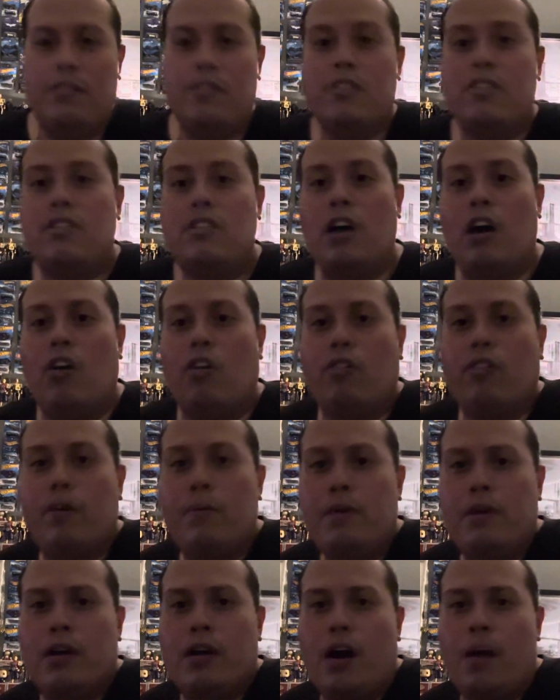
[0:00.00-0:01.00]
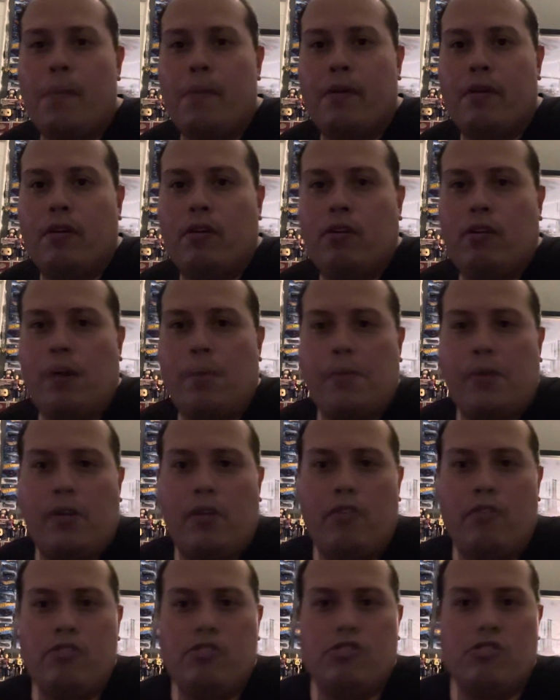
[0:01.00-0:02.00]
So leave me a comment below. Let me
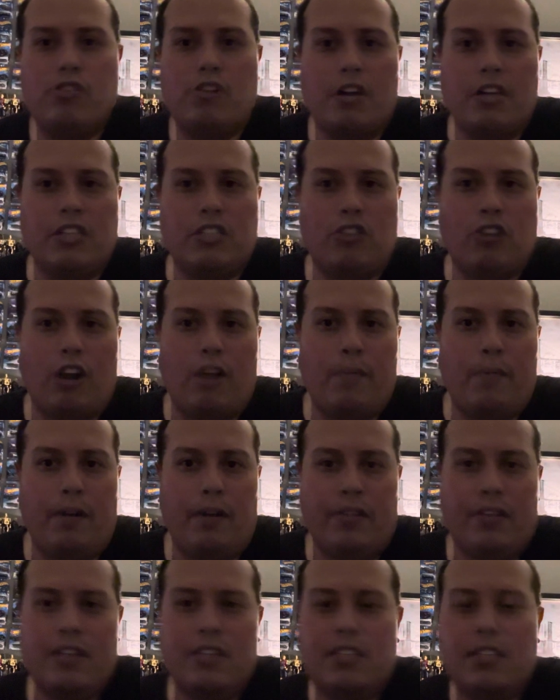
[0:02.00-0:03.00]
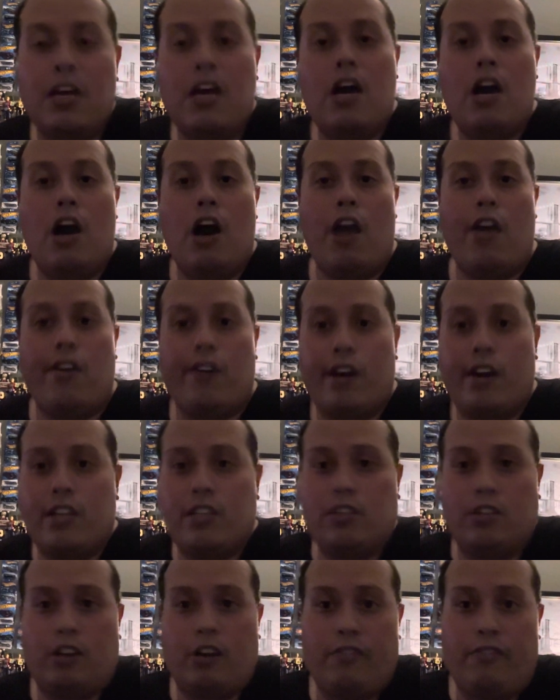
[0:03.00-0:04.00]
know what you guys thought about this. Are you
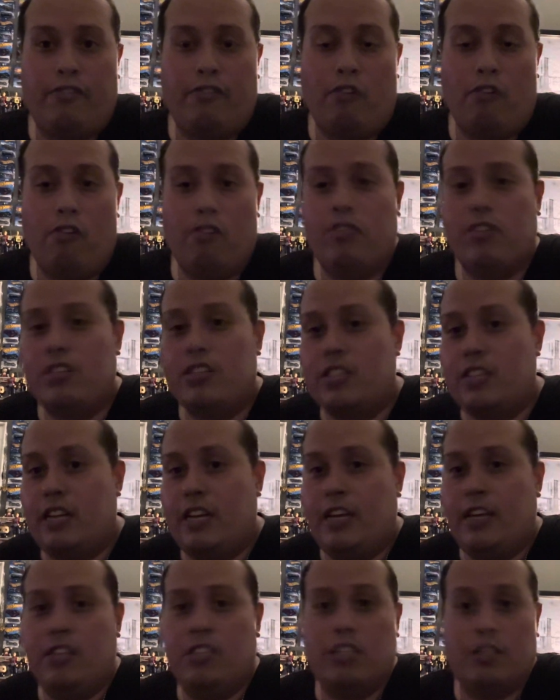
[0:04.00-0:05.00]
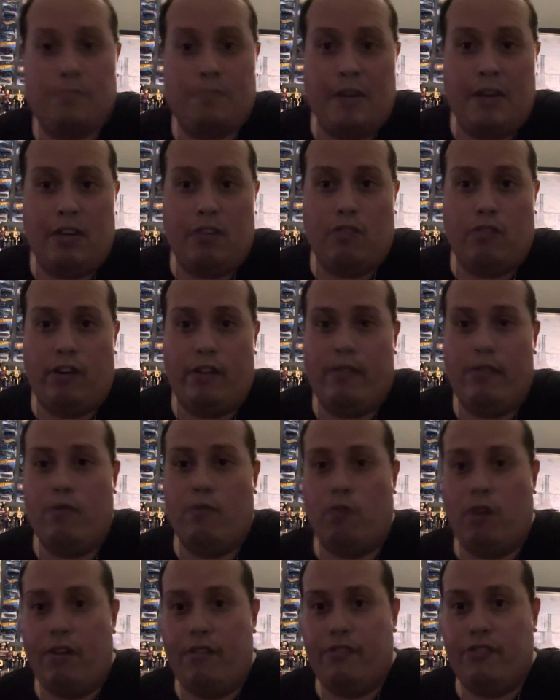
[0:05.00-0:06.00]
guys looking forward to seeing Speak No Evil
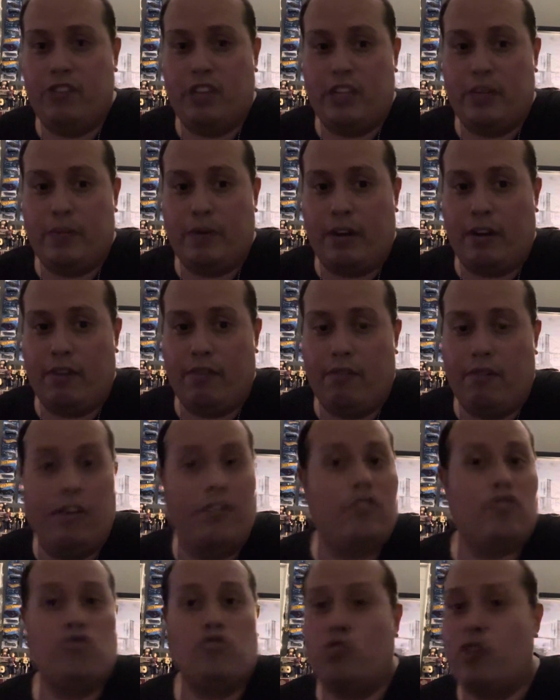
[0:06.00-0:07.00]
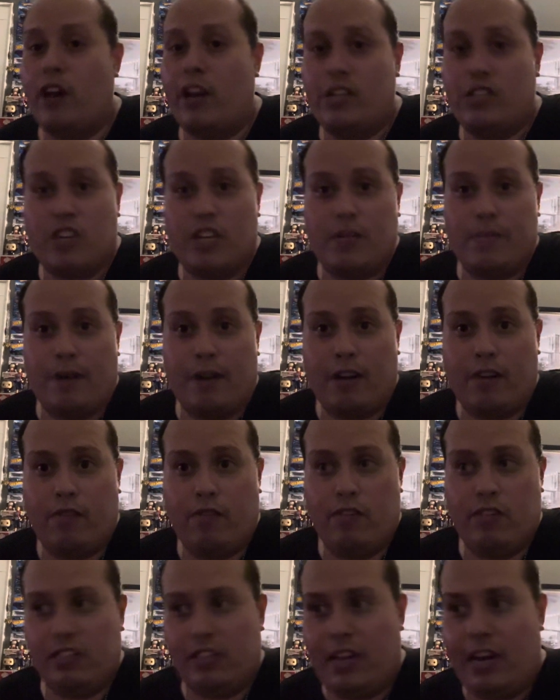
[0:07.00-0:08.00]
with James McAvoy? Do you like James
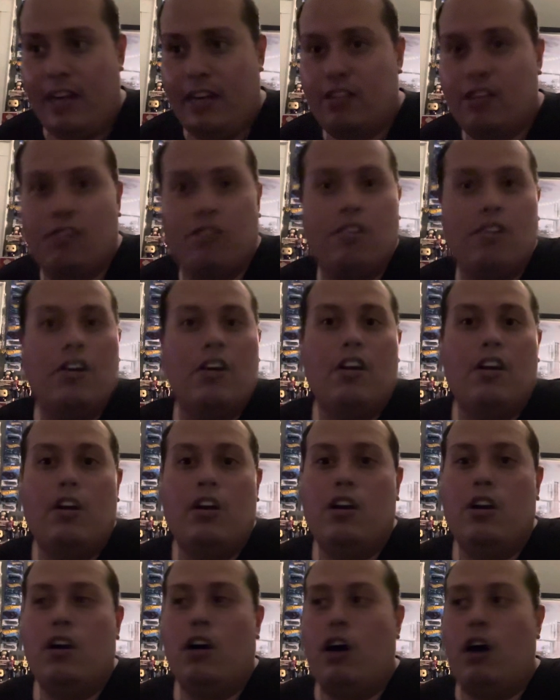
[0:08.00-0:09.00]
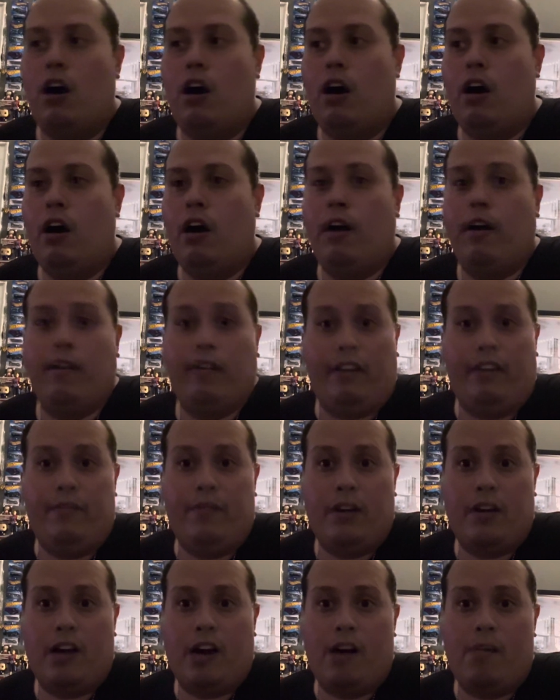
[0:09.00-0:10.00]
McAvoy as an actor? Uh, leave me
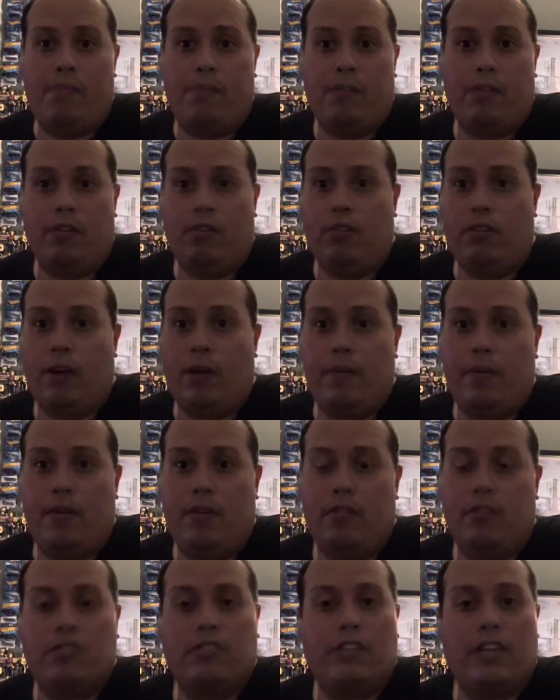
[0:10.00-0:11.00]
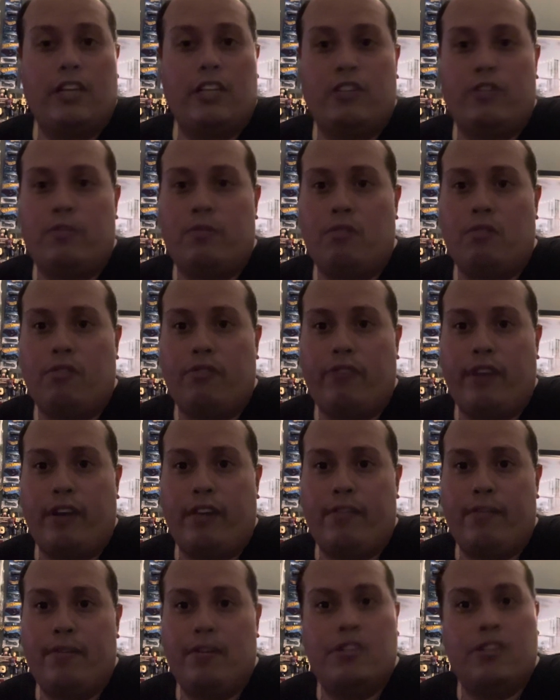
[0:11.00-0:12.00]
a comment below. Let me know. Stay tuned for more. Thank
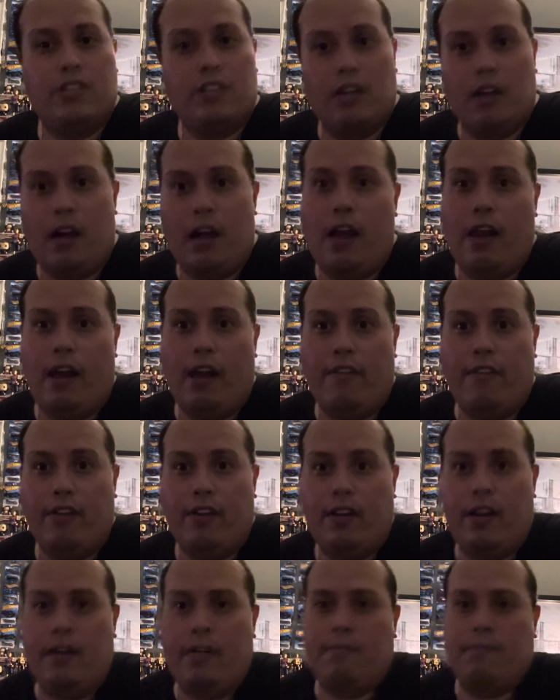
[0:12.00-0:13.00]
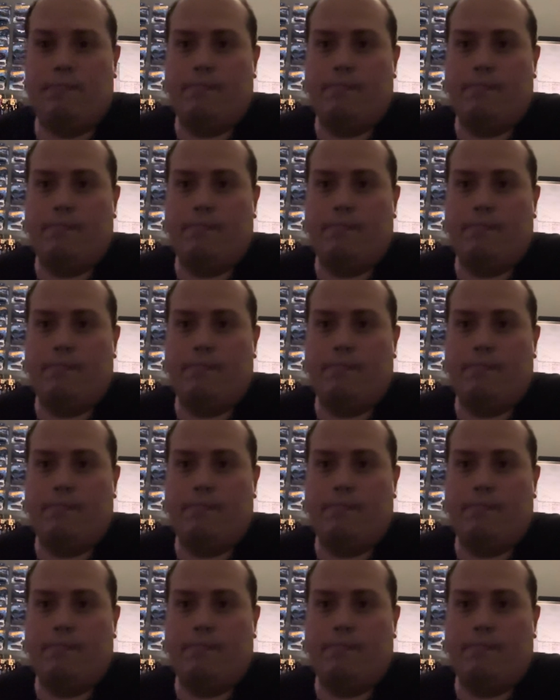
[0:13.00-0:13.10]
you very much and have a good night.